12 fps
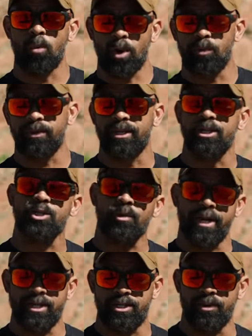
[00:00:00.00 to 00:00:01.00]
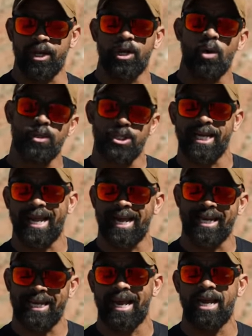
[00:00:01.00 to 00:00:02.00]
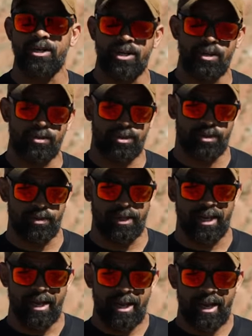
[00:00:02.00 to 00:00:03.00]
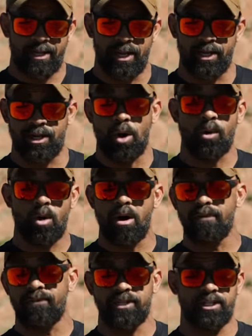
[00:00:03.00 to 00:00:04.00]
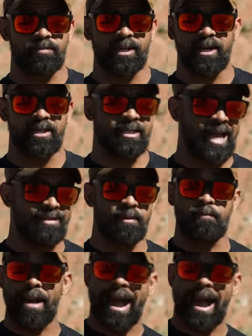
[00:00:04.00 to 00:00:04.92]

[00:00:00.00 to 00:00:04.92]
and work with it and train to it. Know what you can and can't do to it. Then don't go off it just because it has a